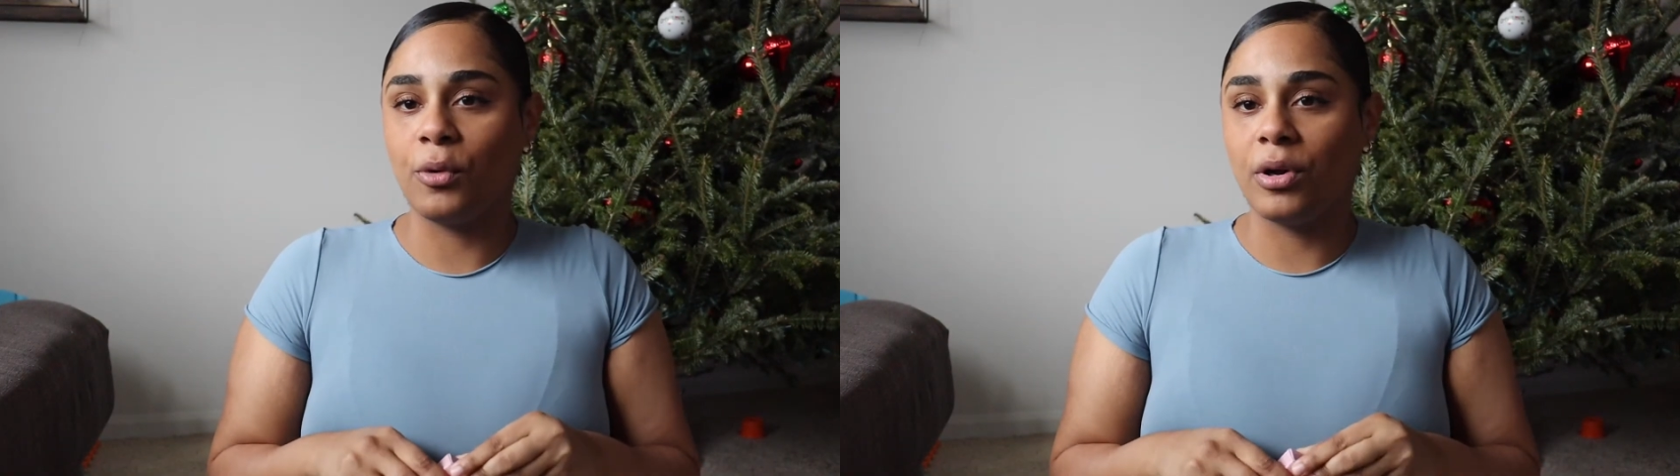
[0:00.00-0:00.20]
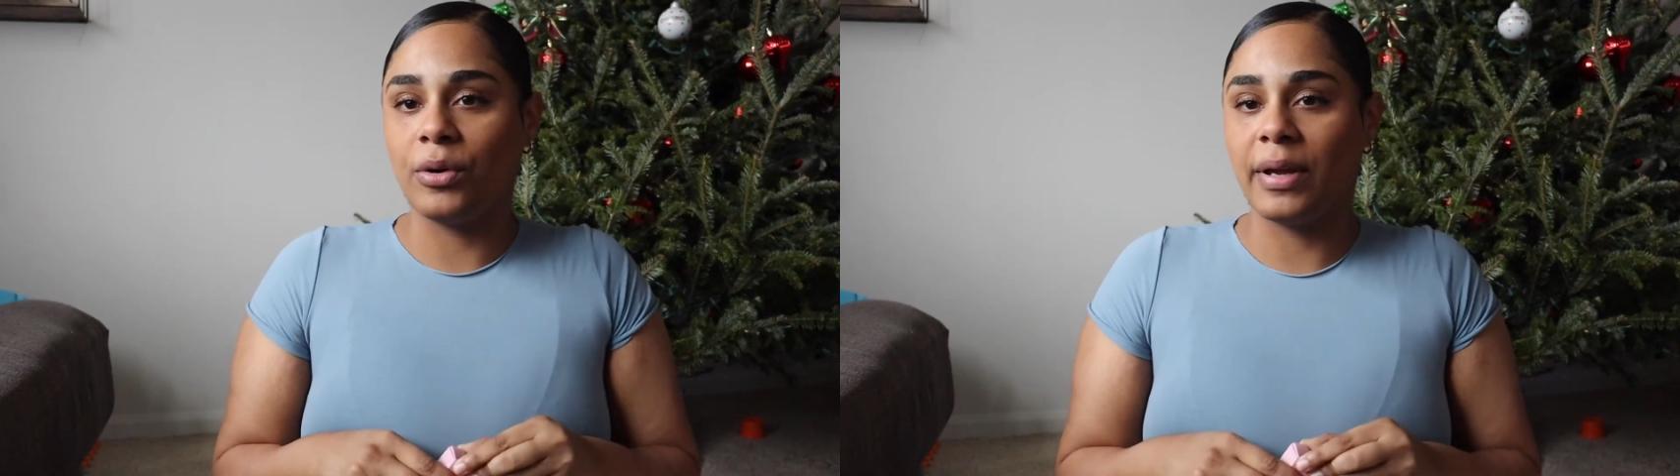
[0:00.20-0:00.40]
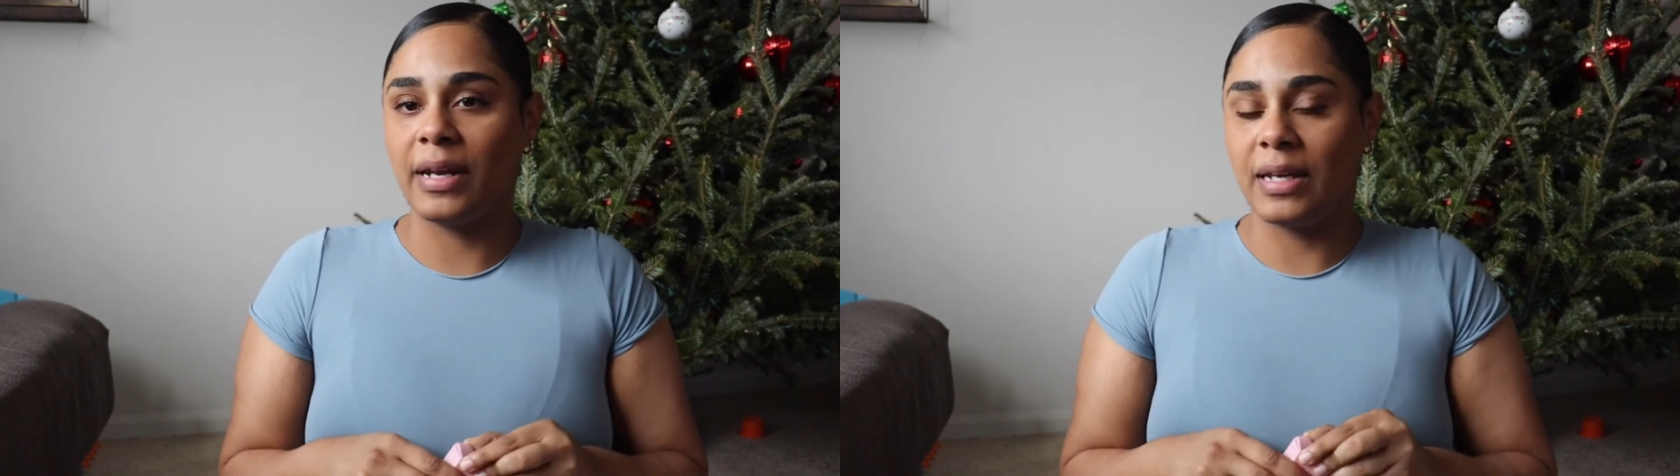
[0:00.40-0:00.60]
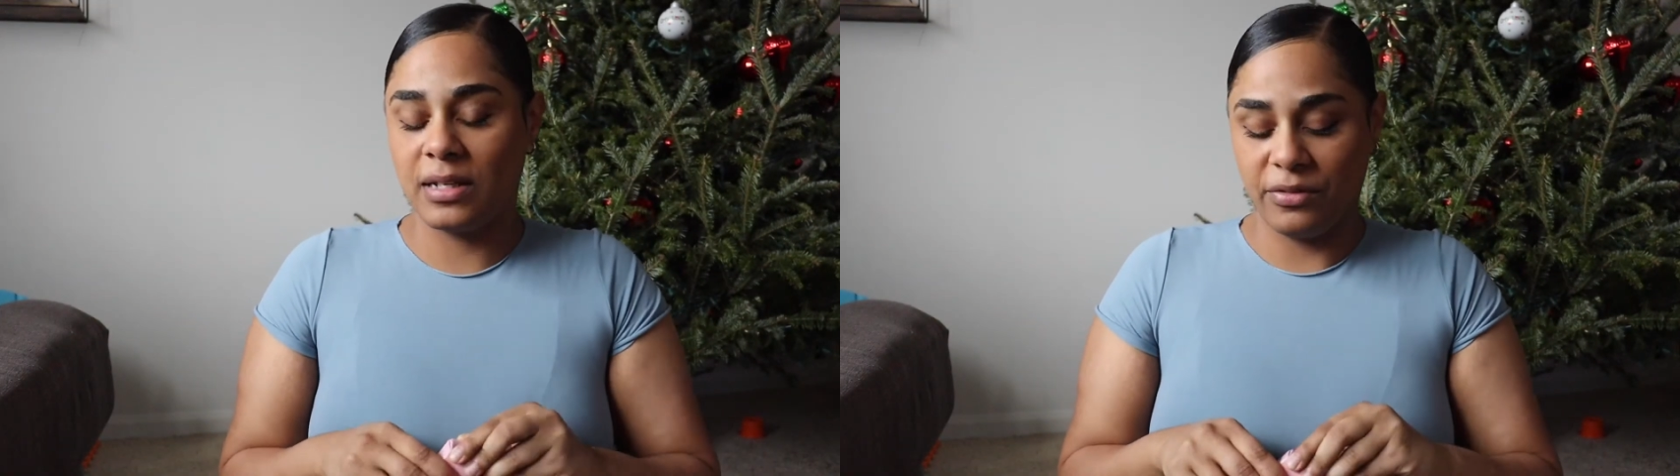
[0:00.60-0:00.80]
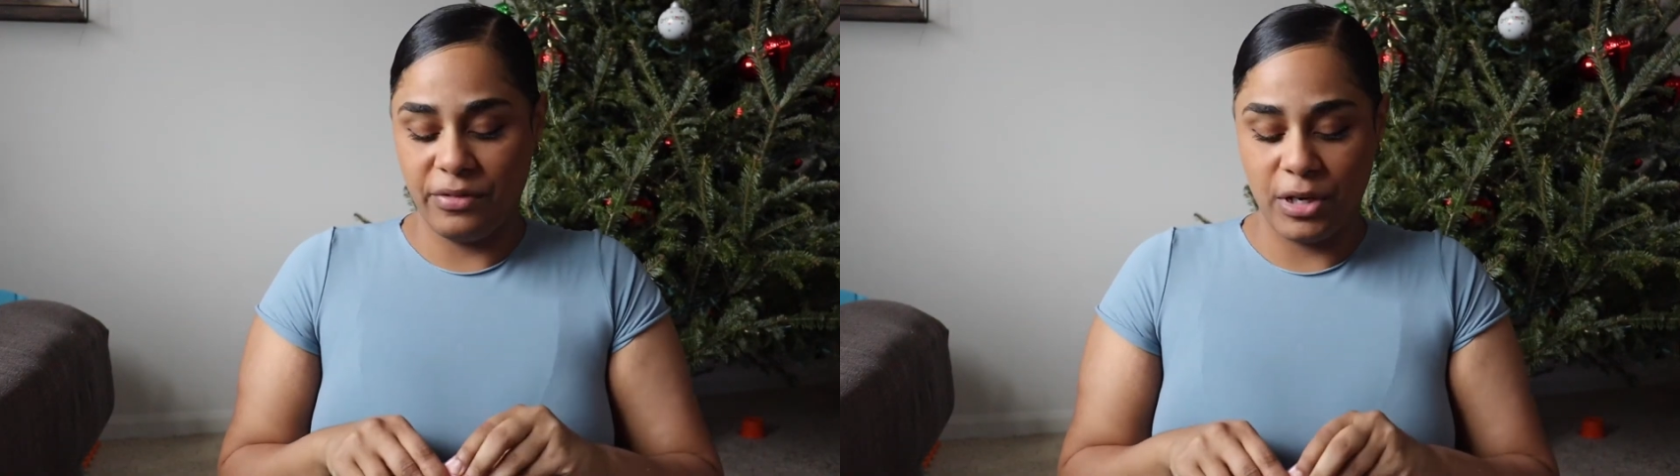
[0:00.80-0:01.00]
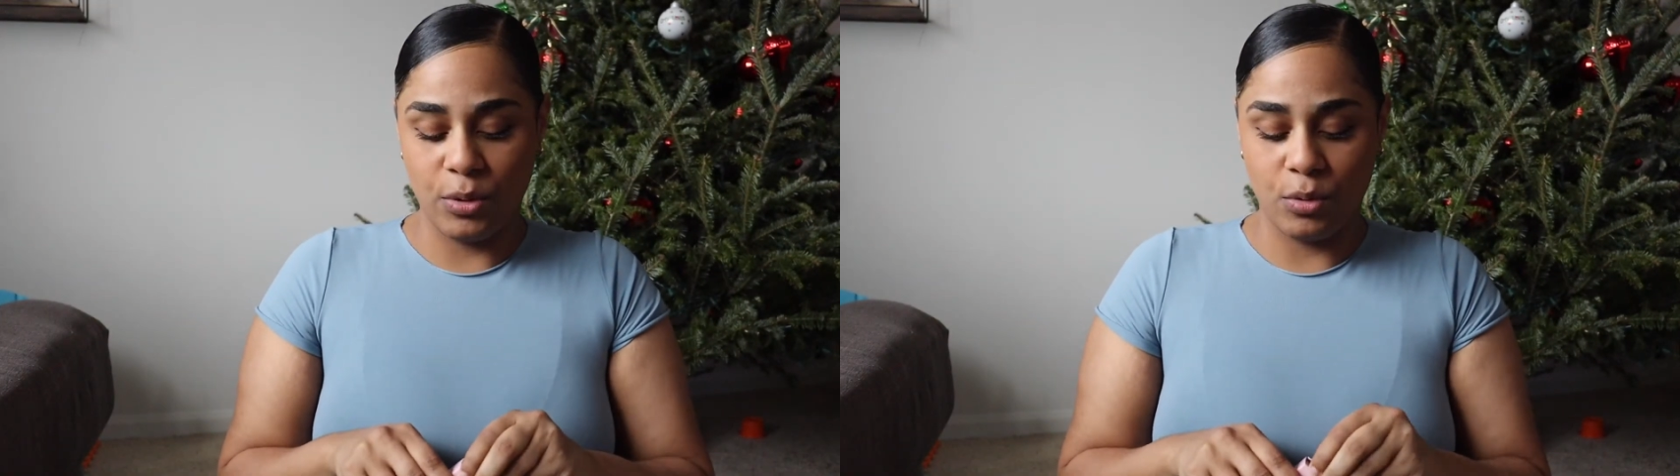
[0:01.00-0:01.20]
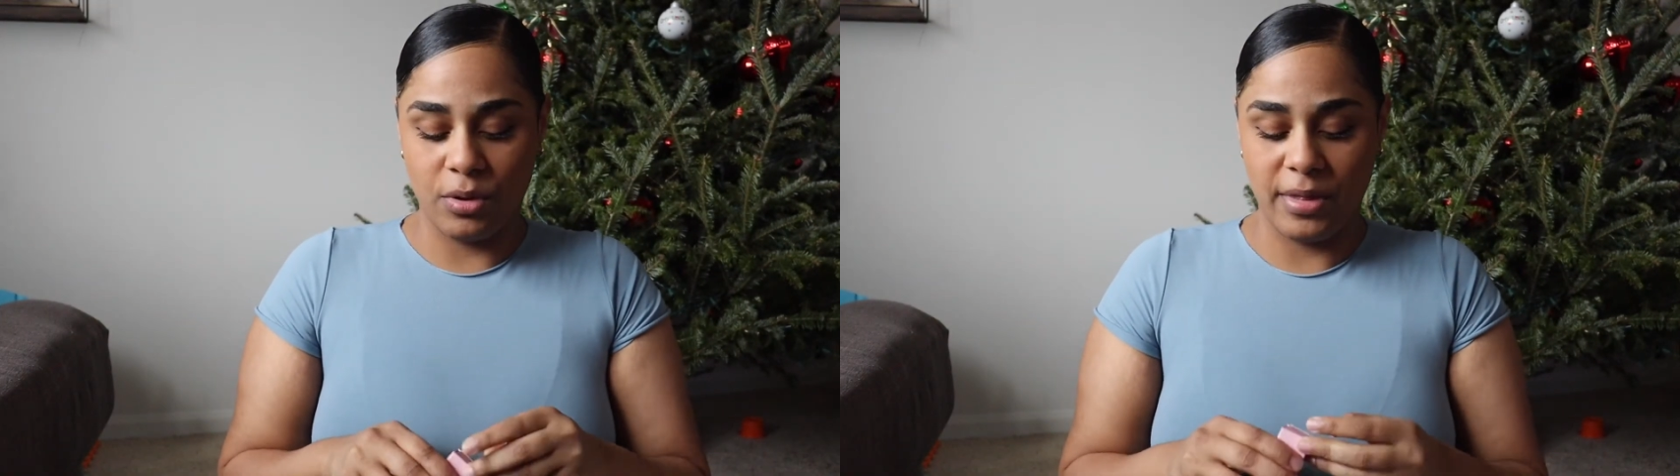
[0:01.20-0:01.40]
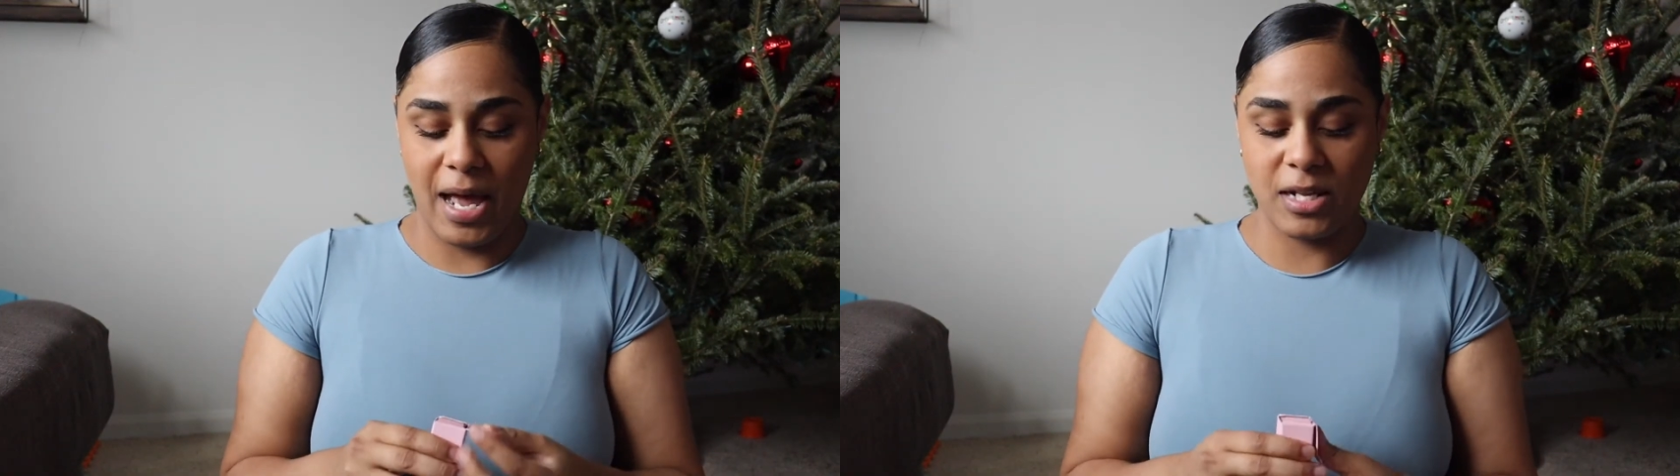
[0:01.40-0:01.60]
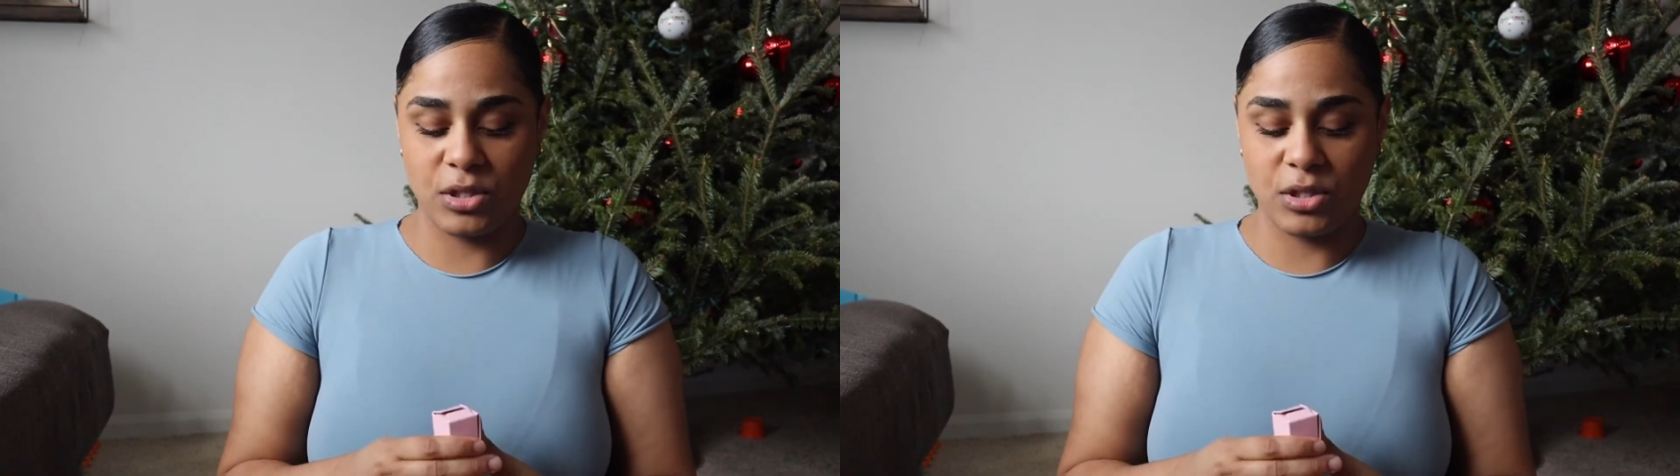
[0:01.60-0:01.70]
oil and I did a video on that,